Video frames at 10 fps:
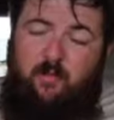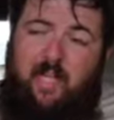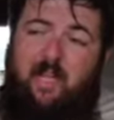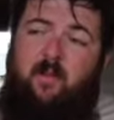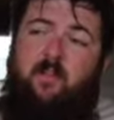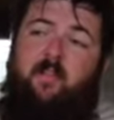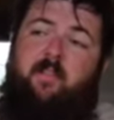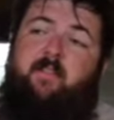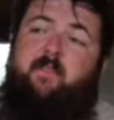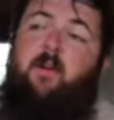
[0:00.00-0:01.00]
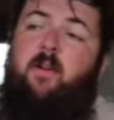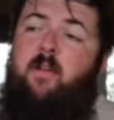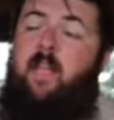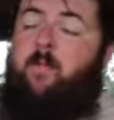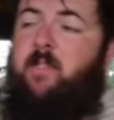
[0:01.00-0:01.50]
that on
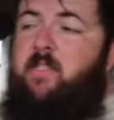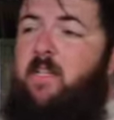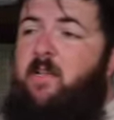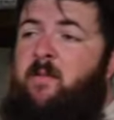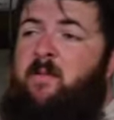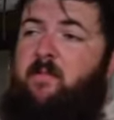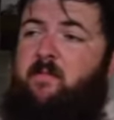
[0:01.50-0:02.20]
an episode.